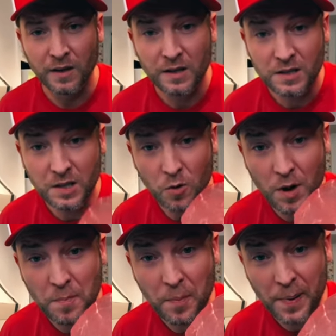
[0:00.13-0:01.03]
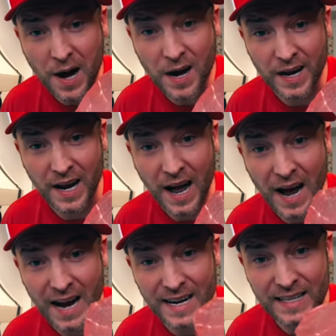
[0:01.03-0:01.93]
So when preparing a
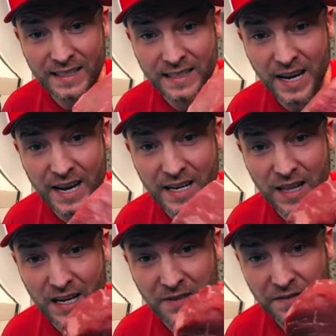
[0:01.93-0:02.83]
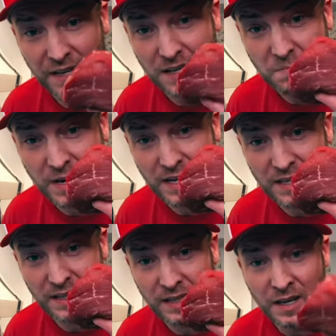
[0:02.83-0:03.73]
high-end steak like a fillet
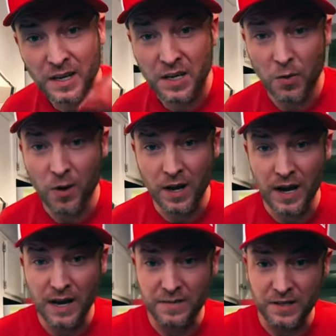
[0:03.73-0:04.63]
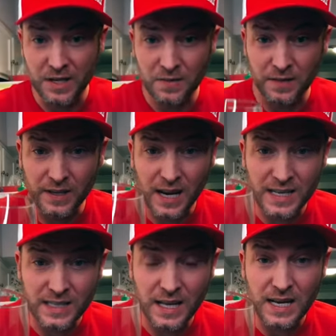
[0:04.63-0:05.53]
mignon, you want to have yourself a
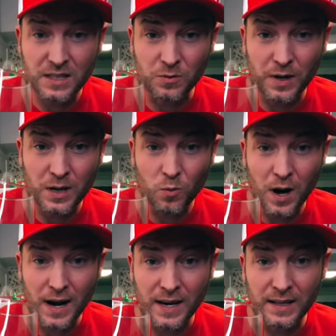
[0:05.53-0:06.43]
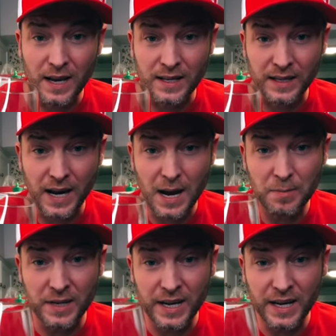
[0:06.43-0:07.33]
nice glass of red wine like a
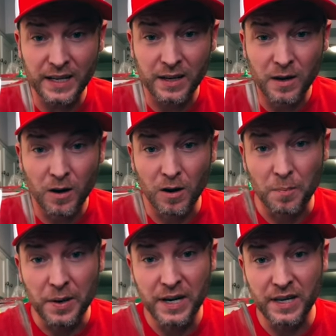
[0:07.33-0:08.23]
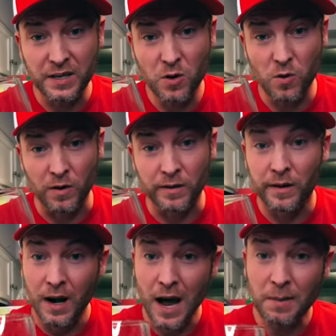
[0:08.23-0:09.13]
Cabernet or a Pinot Noir.
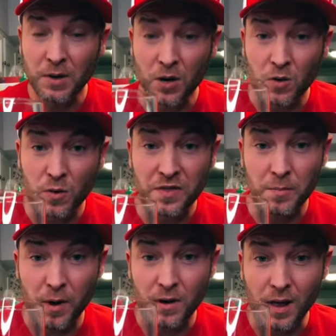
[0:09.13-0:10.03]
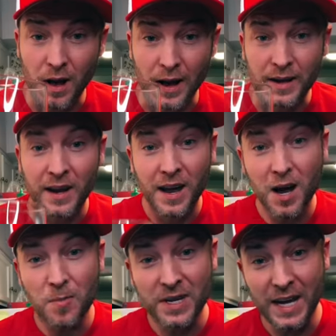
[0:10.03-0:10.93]
I'm going with the Merlot.
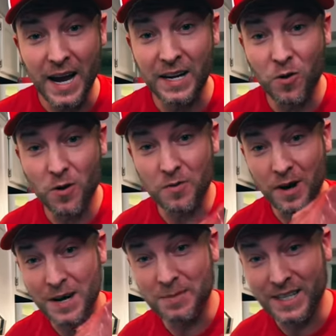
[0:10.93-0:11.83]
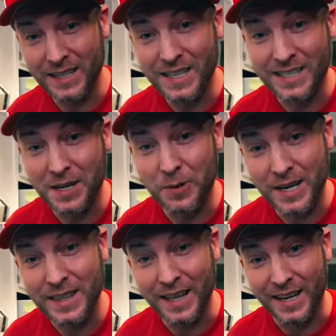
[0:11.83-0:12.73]
Help me tag Gordon Ramsay and let's see what
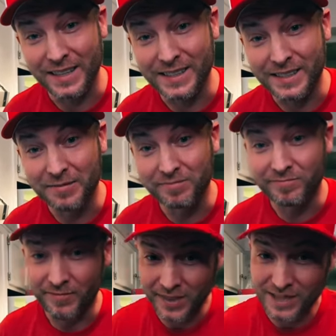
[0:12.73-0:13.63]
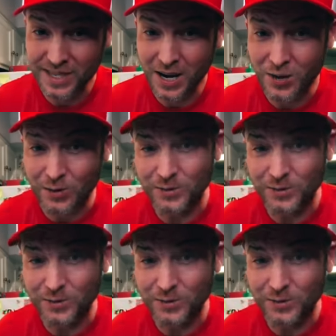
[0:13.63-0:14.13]
he thinks. Let's go.